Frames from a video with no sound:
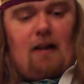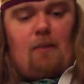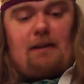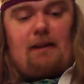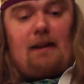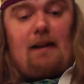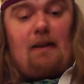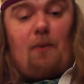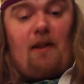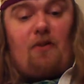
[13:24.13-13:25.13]
But
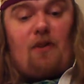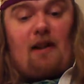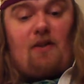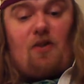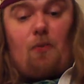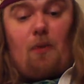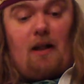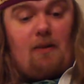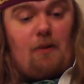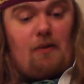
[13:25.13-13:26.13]
with Dragons and
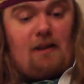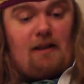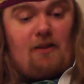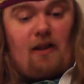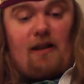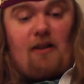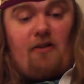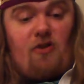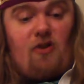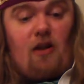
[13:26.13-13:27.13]
Weird, we look into
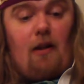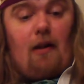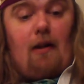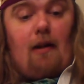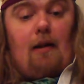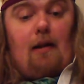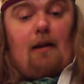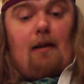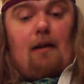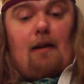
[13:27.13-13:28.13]
dragons,
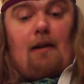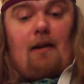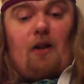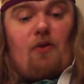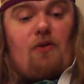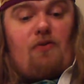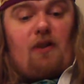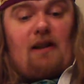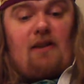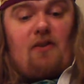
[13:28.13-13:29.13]
the use of
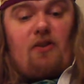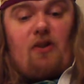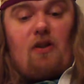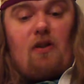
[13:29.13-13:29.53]
dragons.